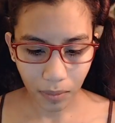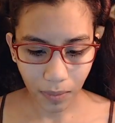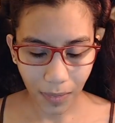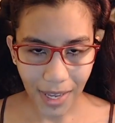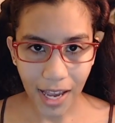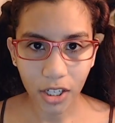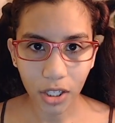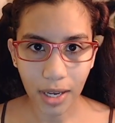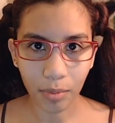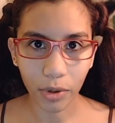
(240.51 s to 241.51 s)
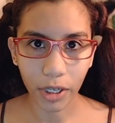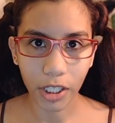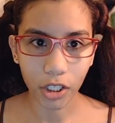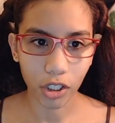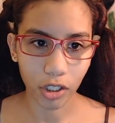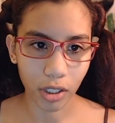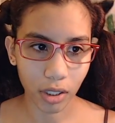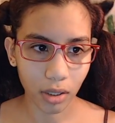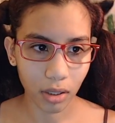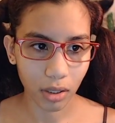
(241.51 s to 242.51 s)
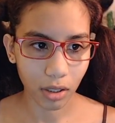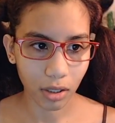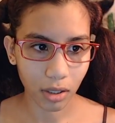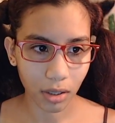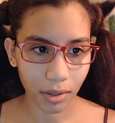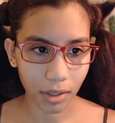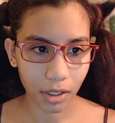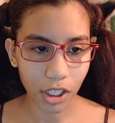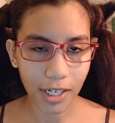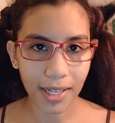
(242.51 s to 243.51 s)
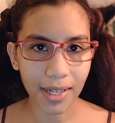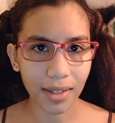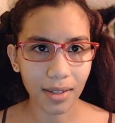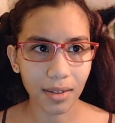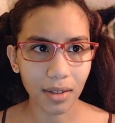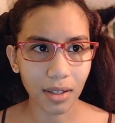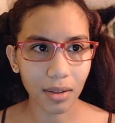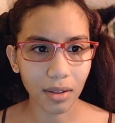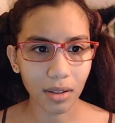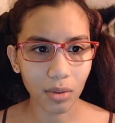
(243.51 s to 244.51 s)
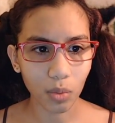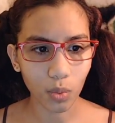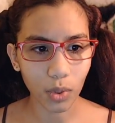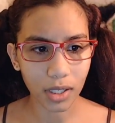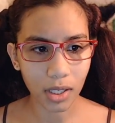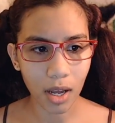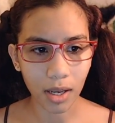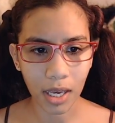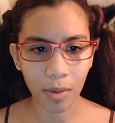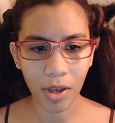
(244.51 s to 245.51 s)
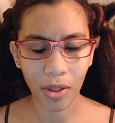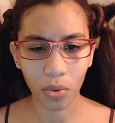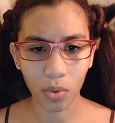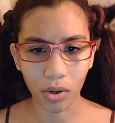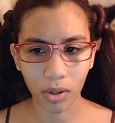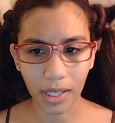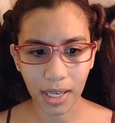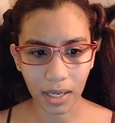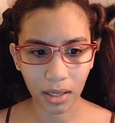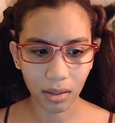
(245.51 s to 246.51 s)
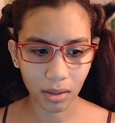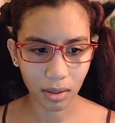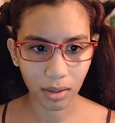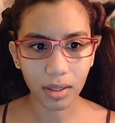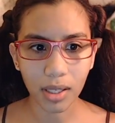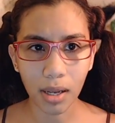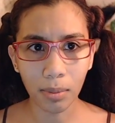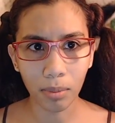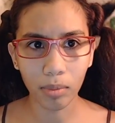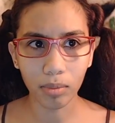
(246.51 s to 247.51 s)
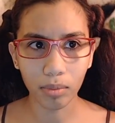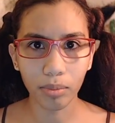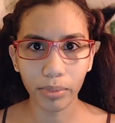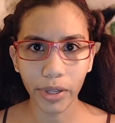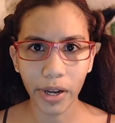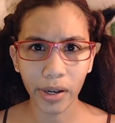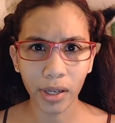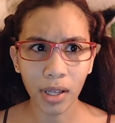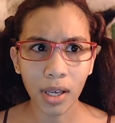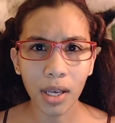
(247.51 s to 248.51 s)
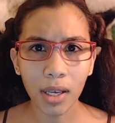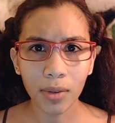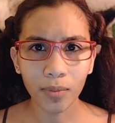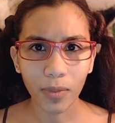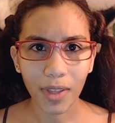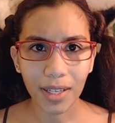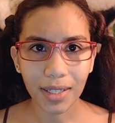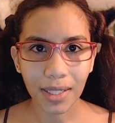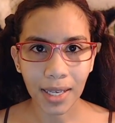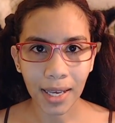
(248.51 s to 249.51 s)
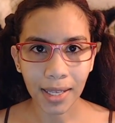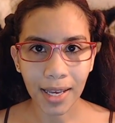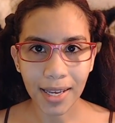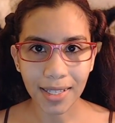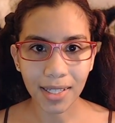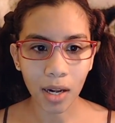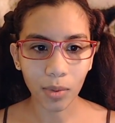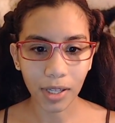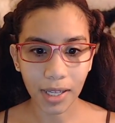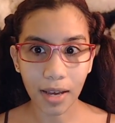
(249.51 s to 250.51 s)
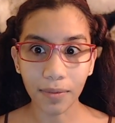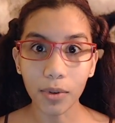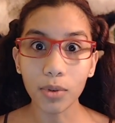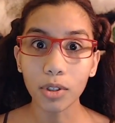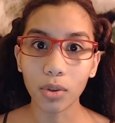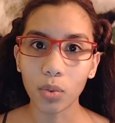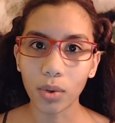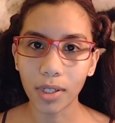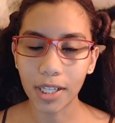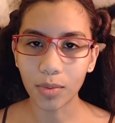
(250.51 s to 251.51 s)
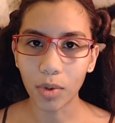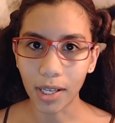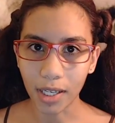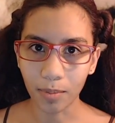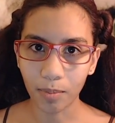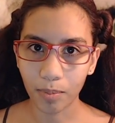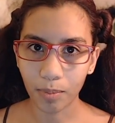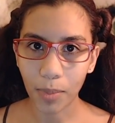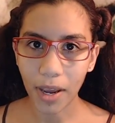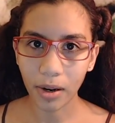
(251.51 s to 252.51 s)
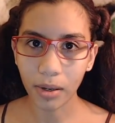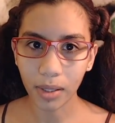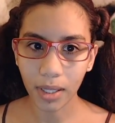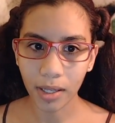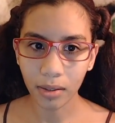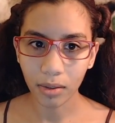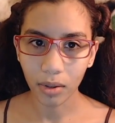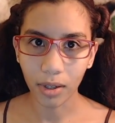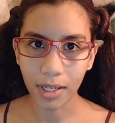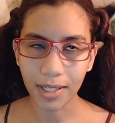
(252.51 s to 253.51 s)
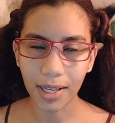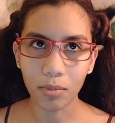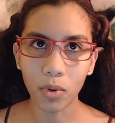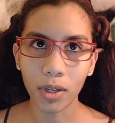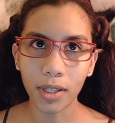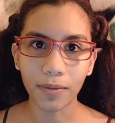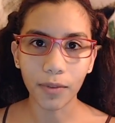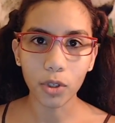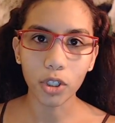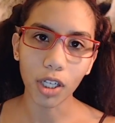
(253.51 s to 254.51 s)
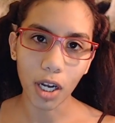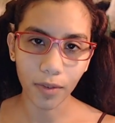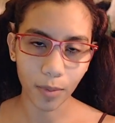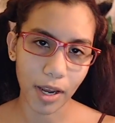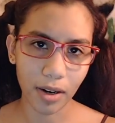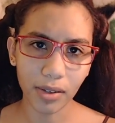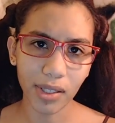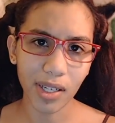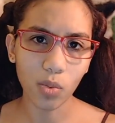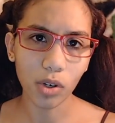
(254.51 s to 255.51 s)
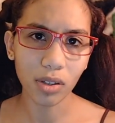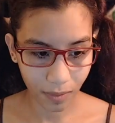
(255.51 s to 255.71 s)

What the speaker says: Actually, I'm pretty sure Gina was talking about the world in some blog, saying that it's not really a future world, it's more like a parallel, or it's like more in the future of a parallel world.